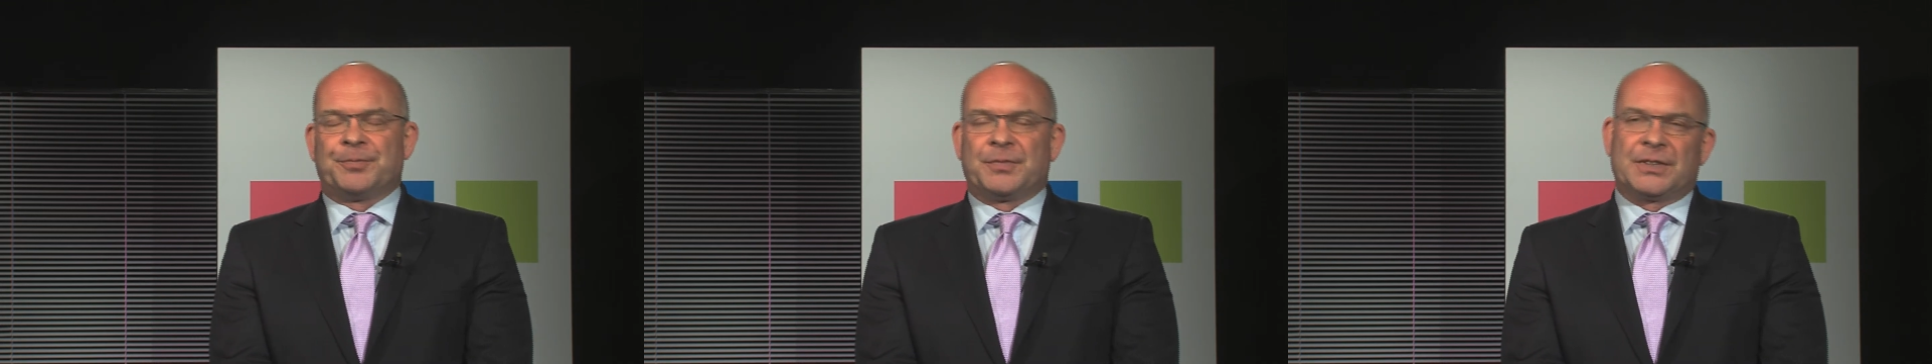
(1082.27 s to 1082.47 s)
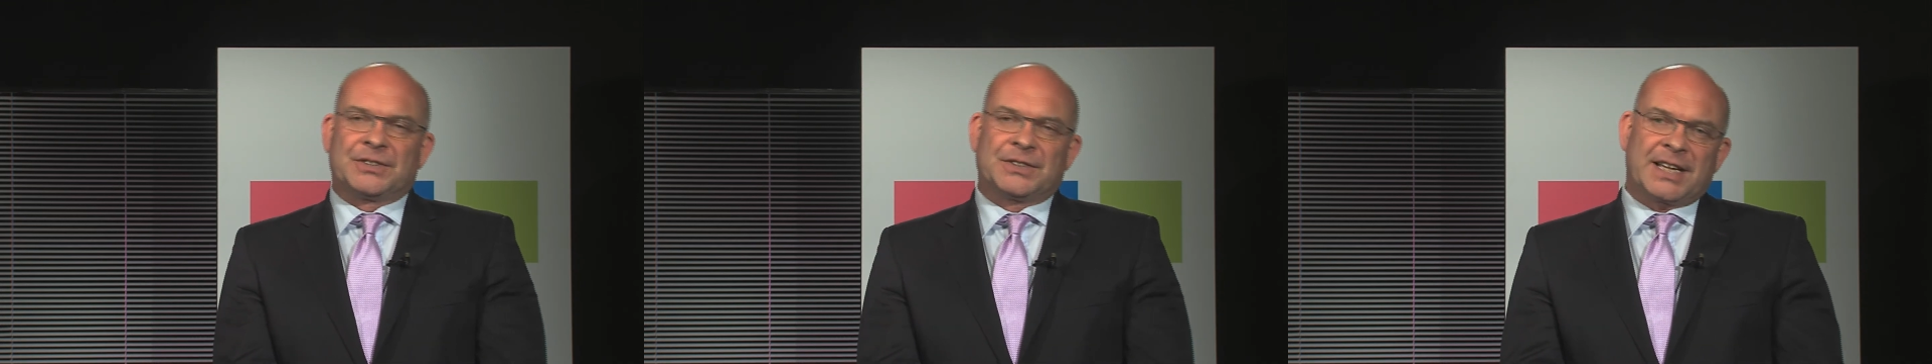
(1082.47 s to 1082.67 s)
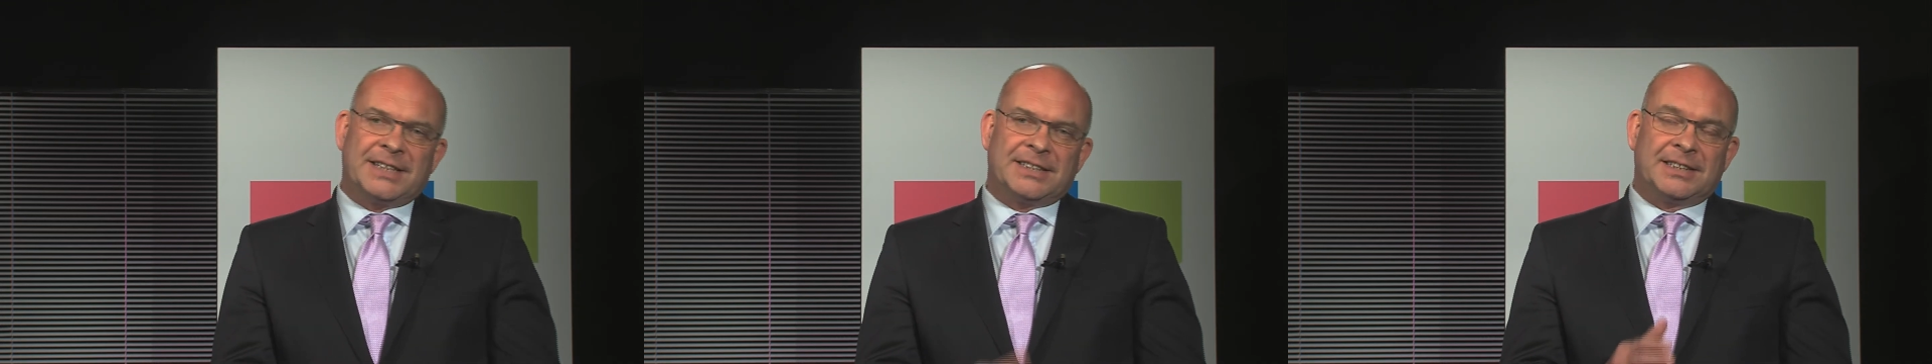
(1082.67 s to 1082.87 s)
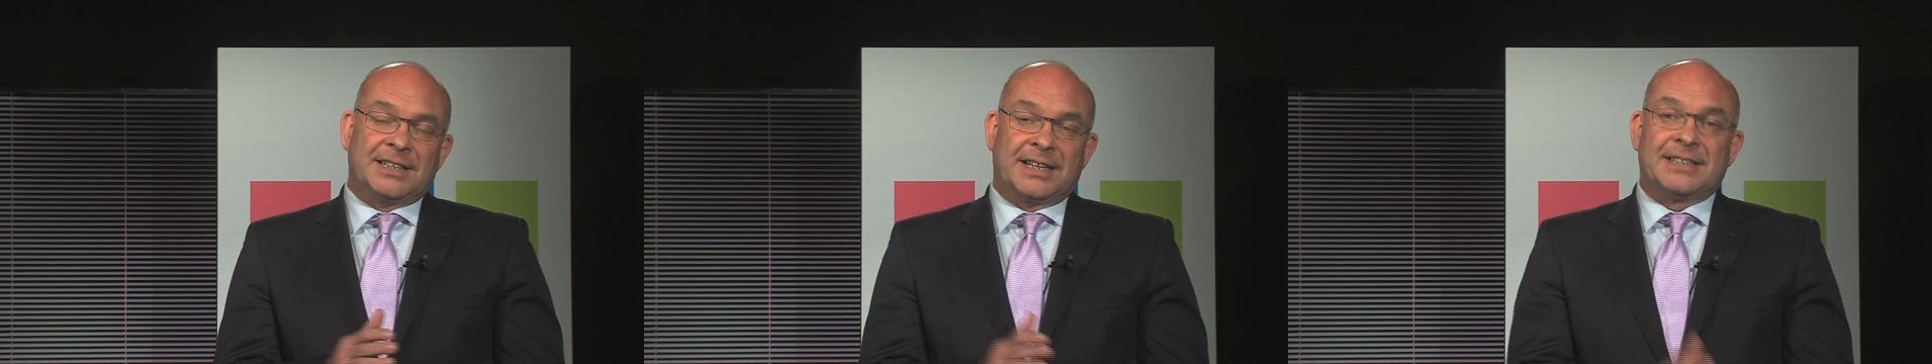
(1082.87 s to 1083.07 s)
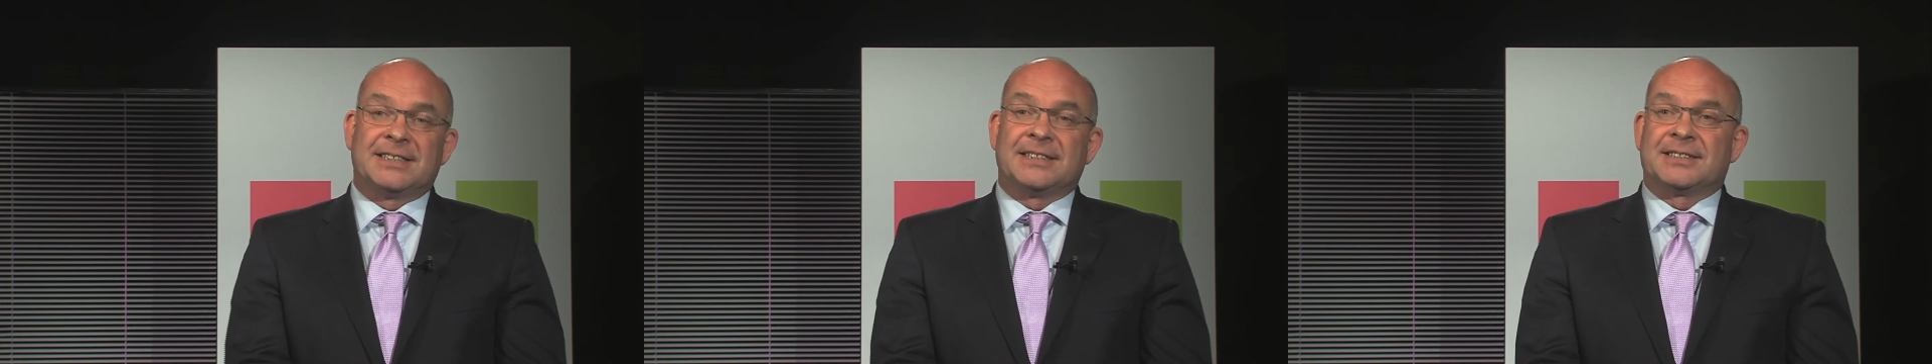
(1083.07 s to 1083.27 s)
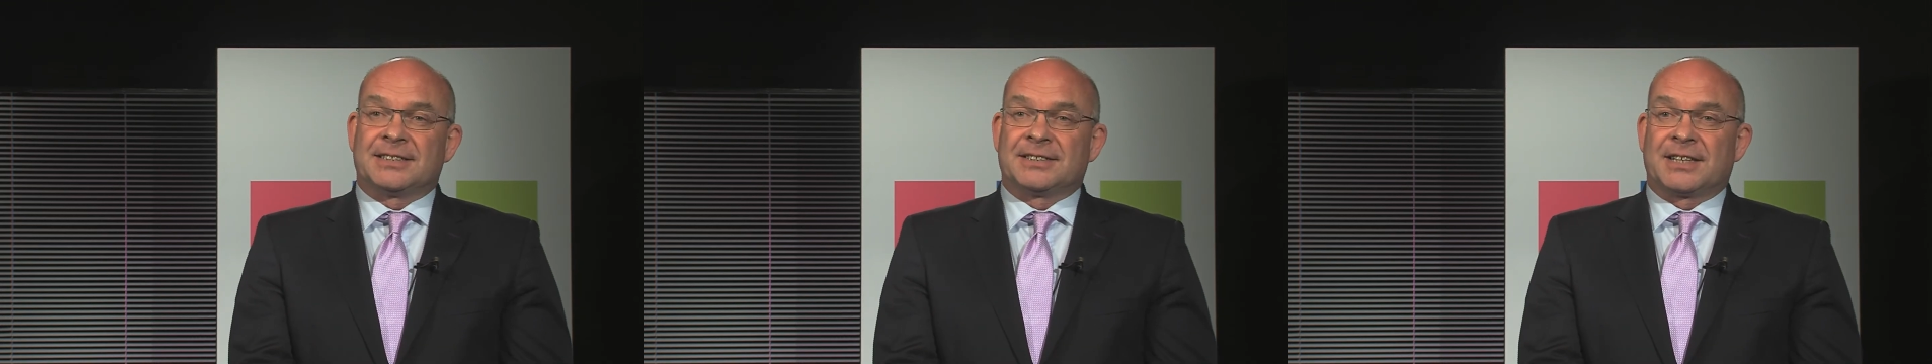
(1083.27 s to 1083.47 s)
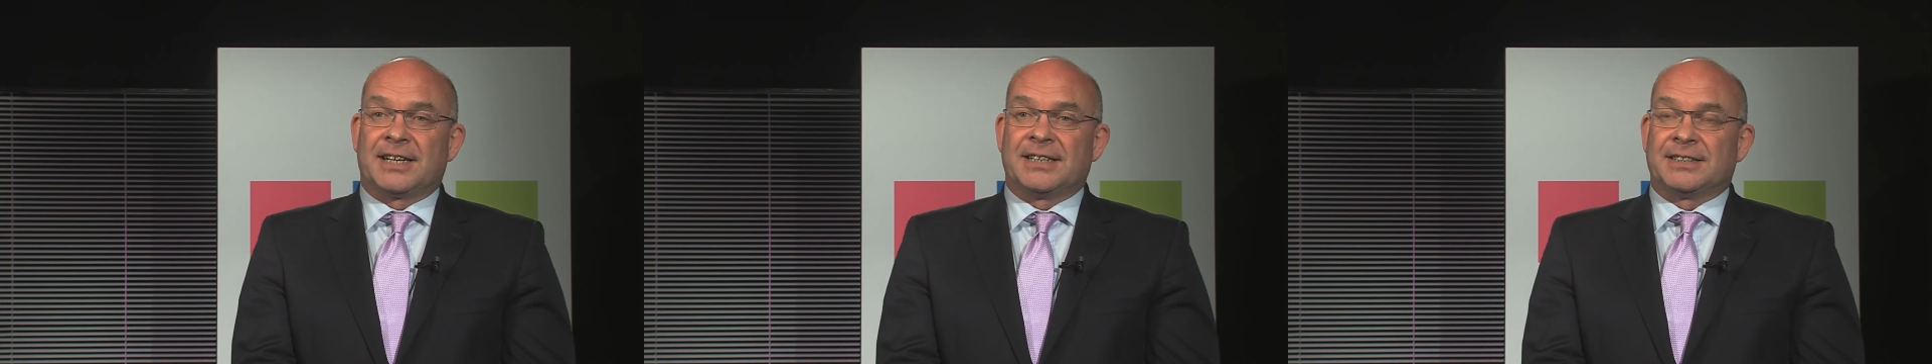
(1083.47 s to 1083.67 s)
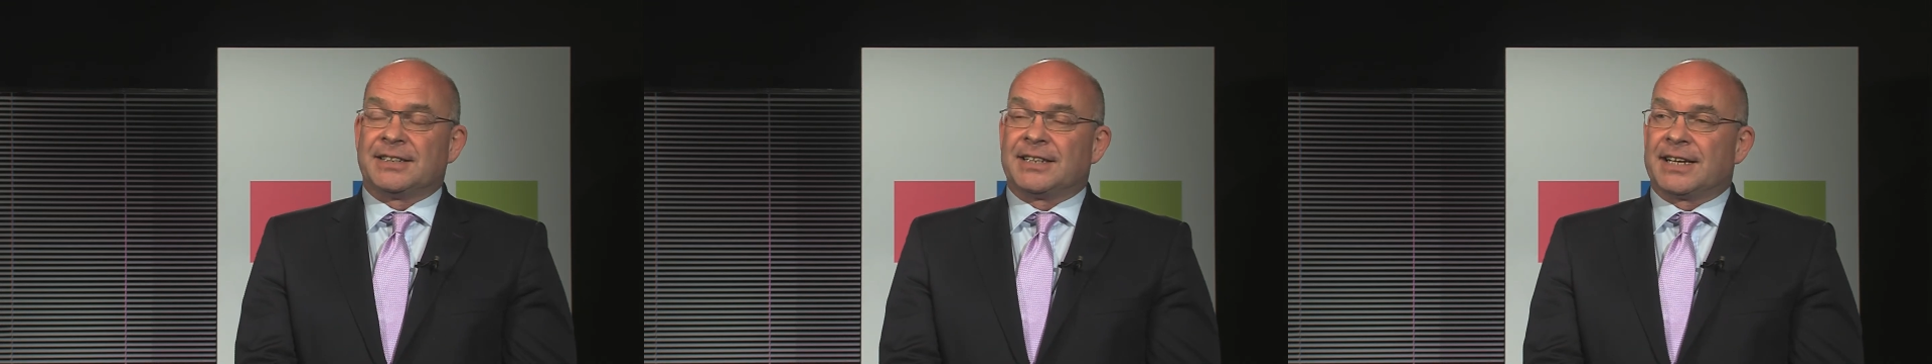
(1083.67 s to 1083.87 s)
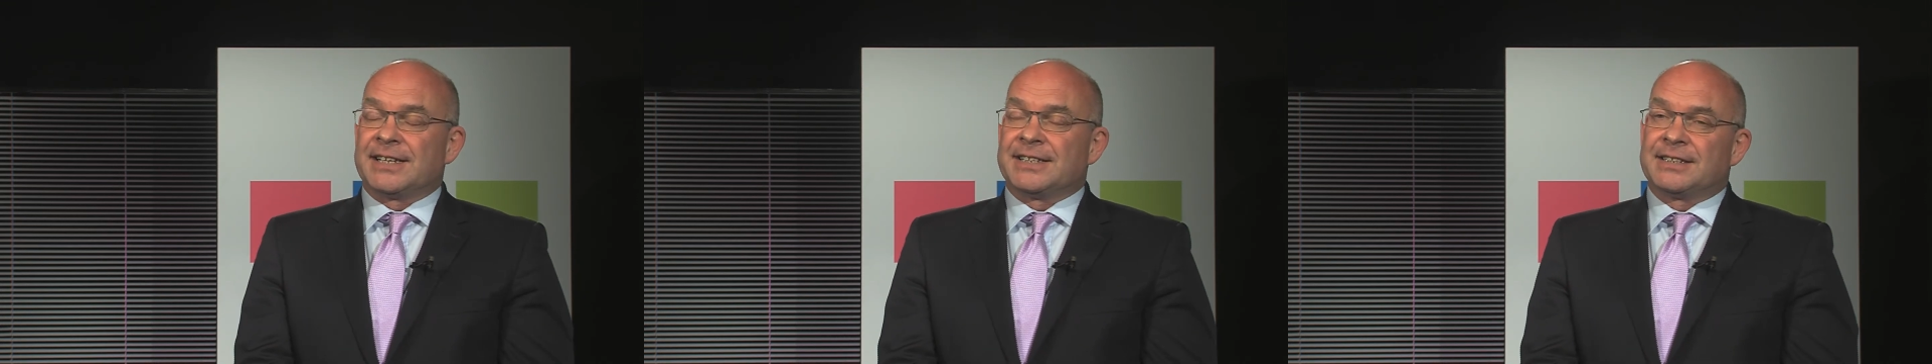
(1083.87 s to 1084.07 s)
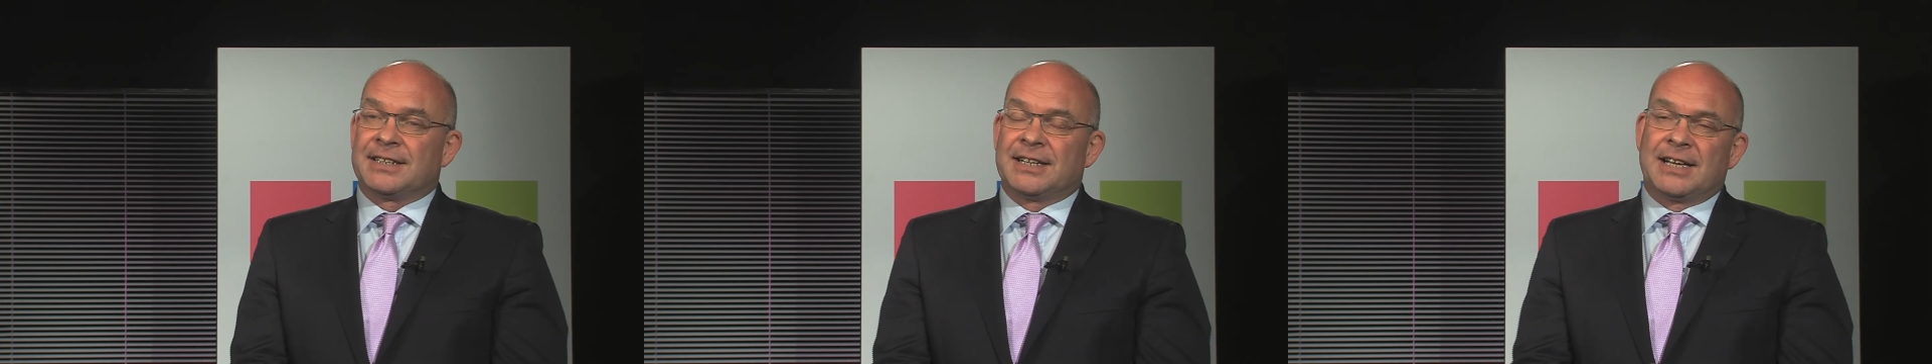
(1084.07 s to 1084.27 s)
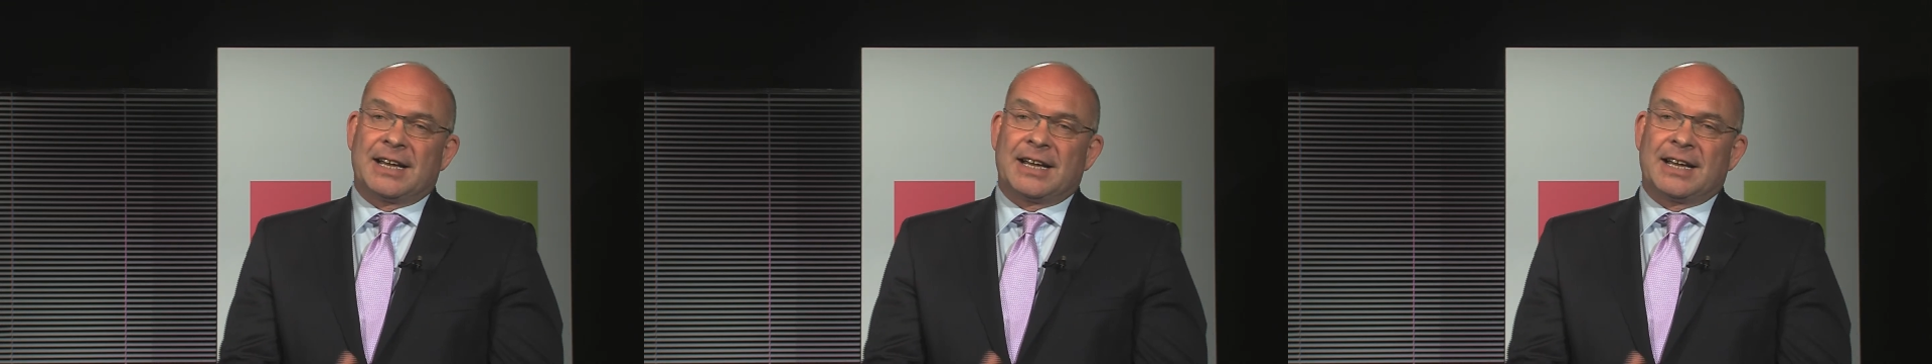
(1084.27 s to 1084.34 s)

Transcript: The staging date is the staging date,